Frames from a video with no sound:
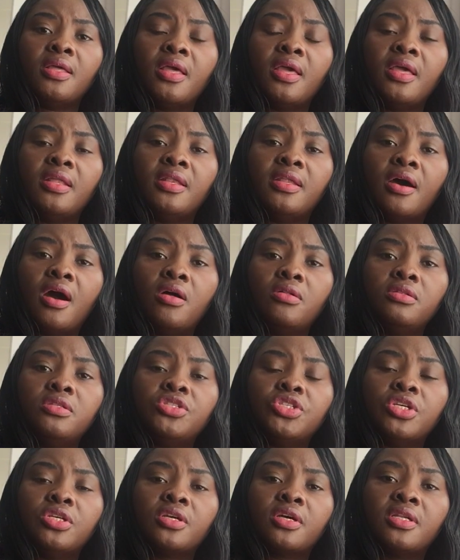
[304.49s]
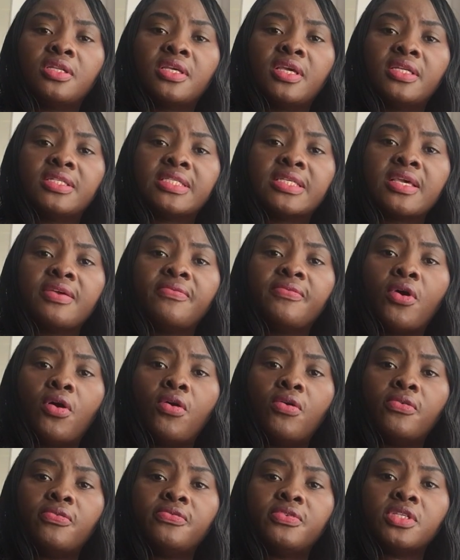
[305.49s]
indulging and getting
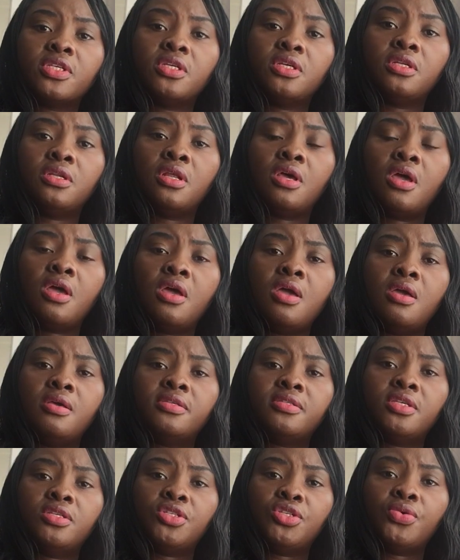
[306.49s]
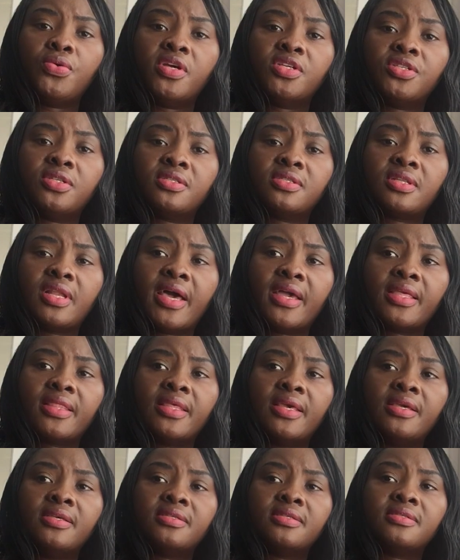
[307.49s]
involved in situations like
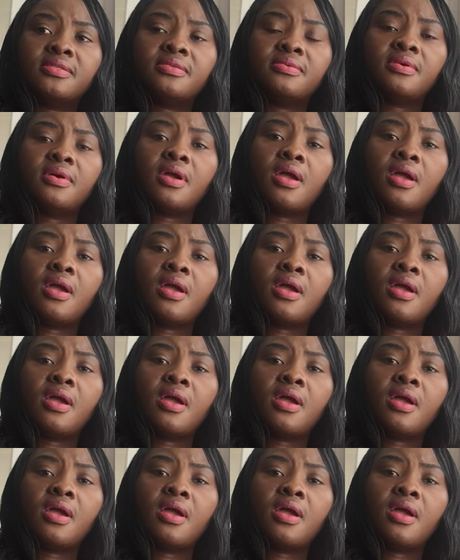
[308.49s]
this.